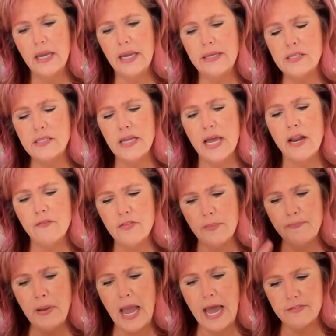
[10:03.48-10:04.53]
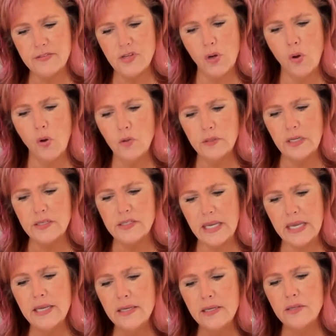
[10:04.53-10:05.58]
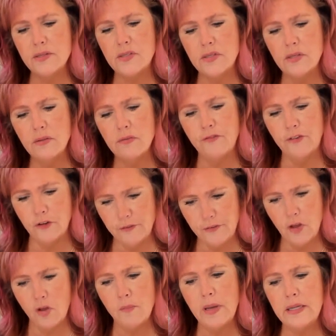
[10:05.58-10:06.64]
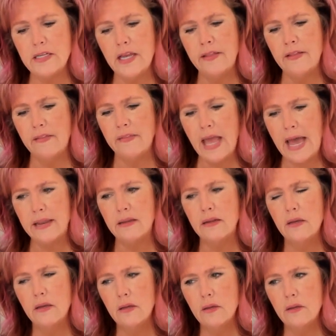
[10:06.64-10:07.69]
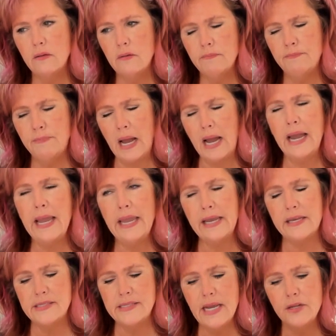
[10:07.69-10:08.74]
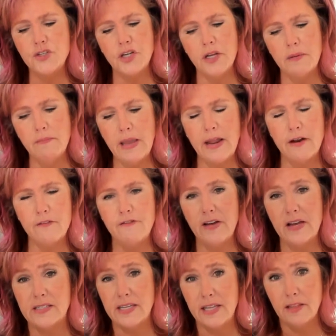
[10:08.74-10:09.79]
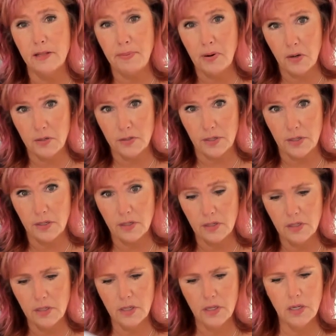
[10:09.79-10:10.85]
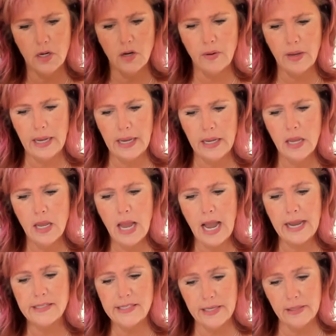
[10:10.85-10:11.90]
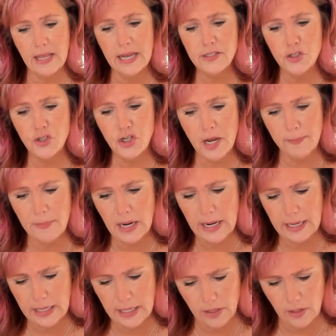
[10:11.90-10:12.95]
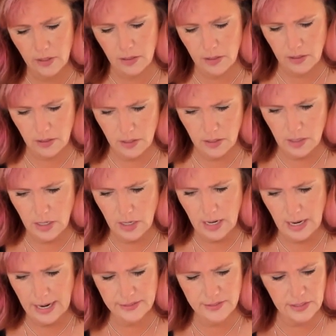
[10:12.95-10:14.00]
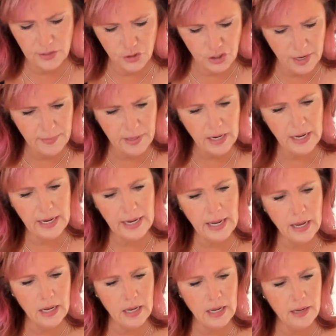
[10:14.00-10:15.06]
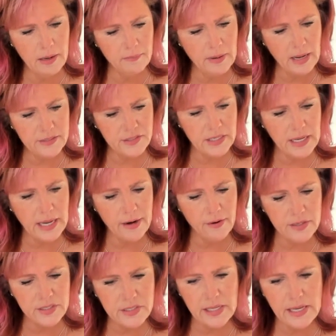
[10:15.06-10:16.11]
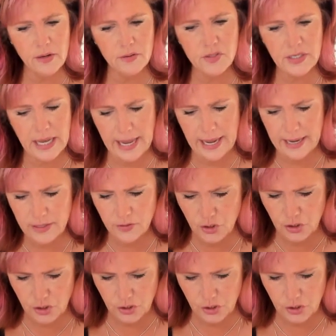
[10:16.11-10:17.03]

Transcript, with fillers: instead of the path to wholeness is fulfillment, and then that by extension manifests in the partner. Okay, I see lots of Gemini here. I see Gemini, um, I see Aries, Leo, Sag,